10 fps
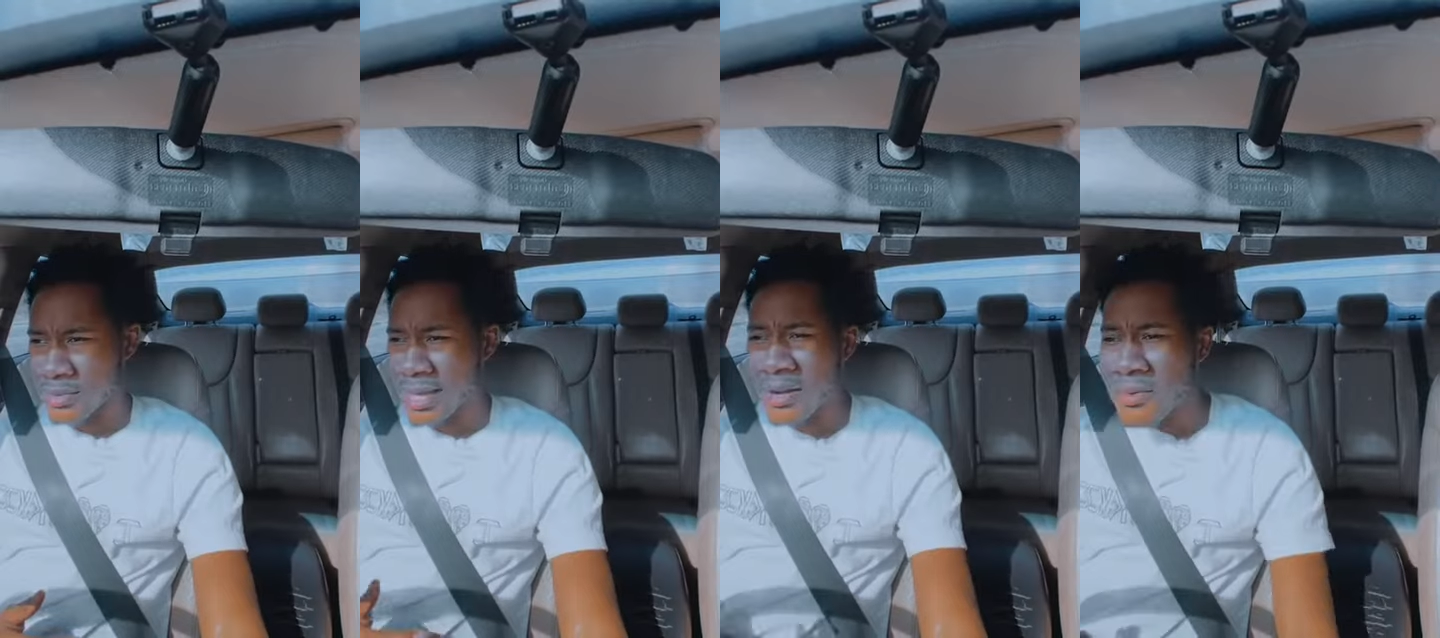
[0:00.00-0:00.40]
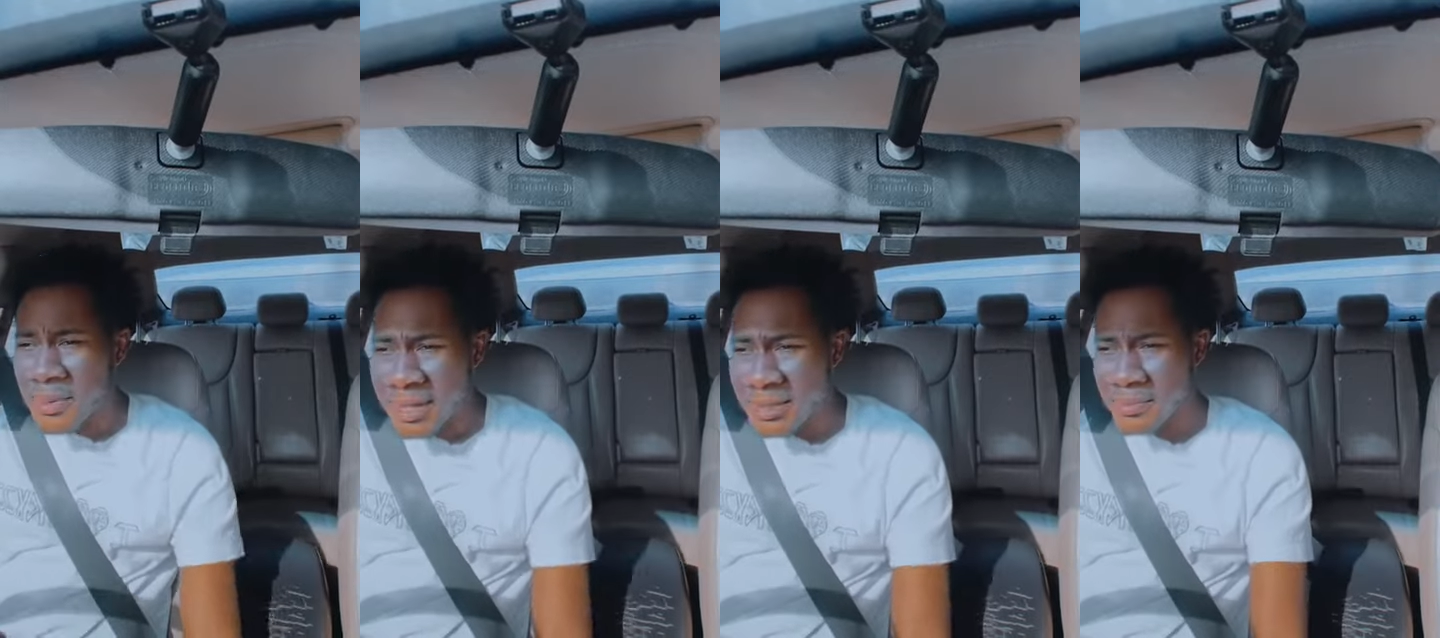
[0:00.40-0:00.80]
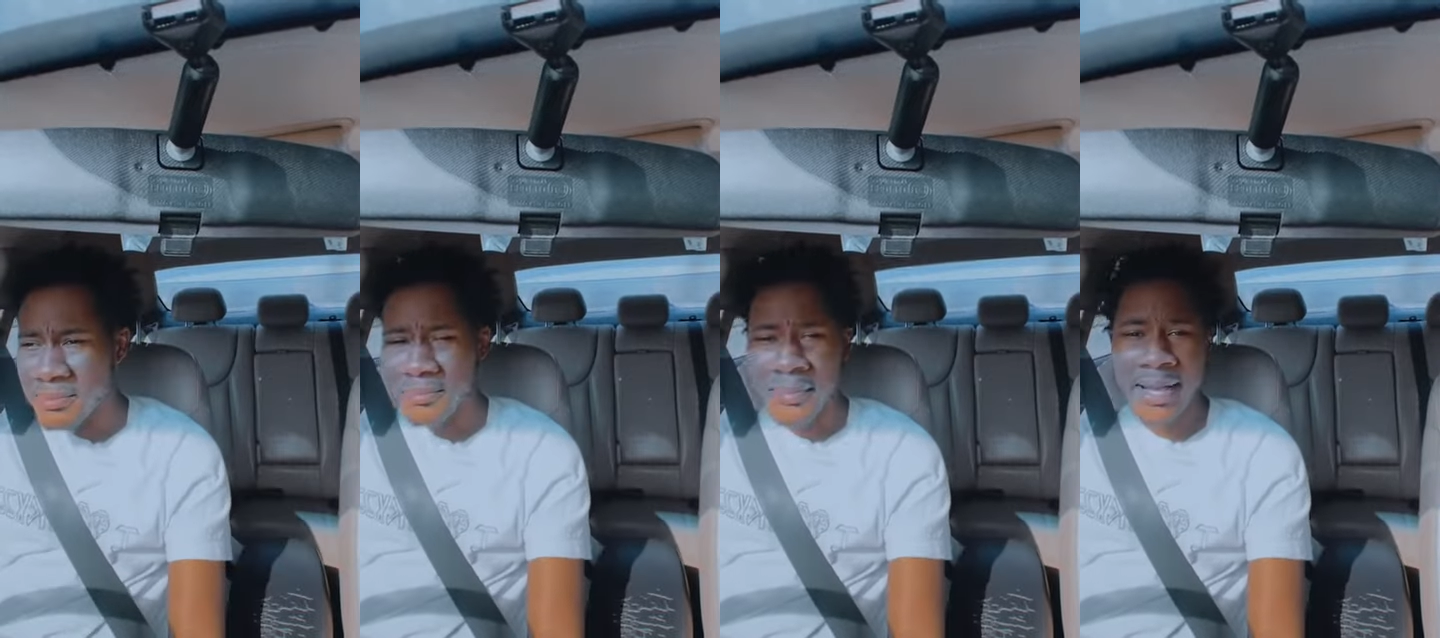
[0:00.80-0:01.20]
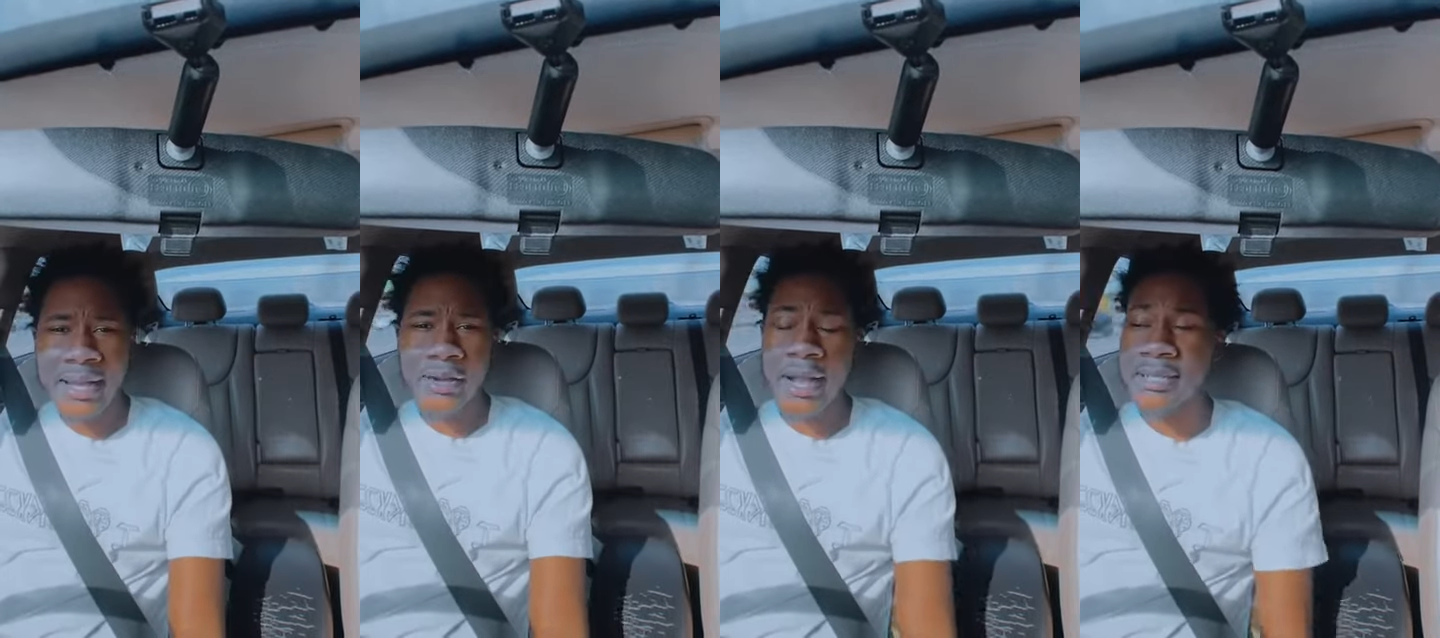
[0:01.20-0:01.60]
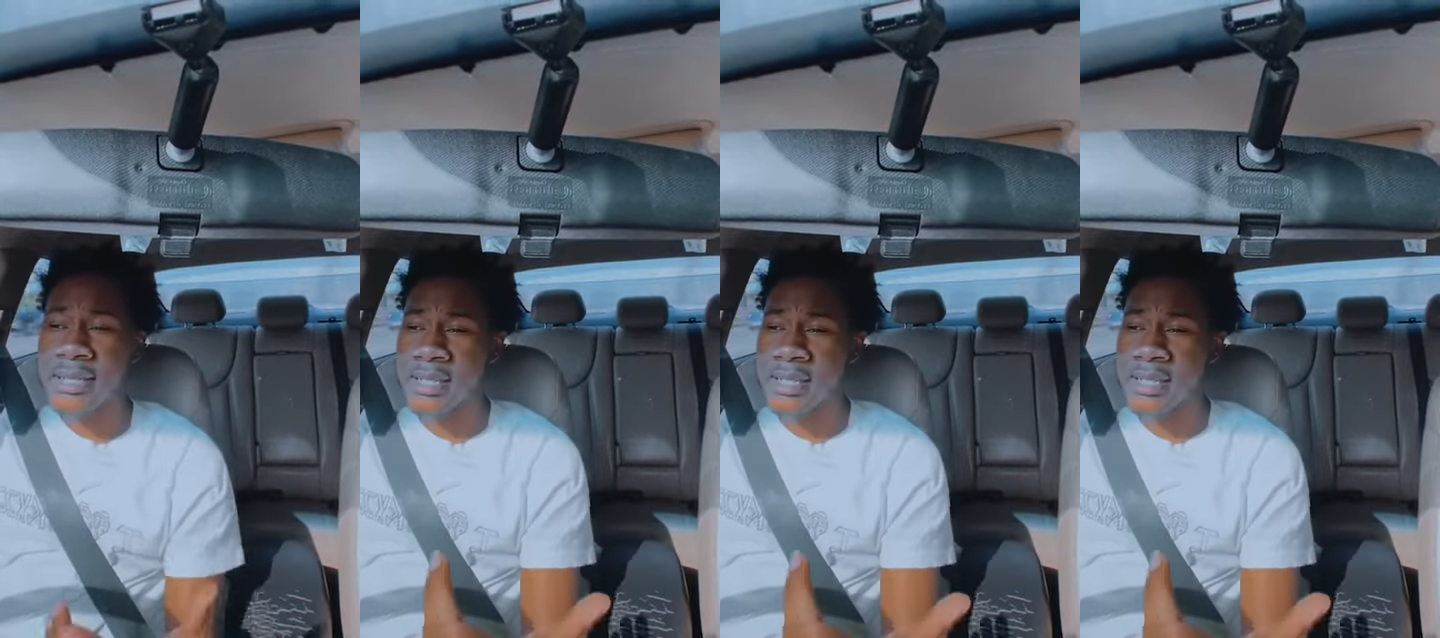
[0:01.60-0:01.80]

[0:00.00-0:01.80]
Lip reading: That don't make the man crazy,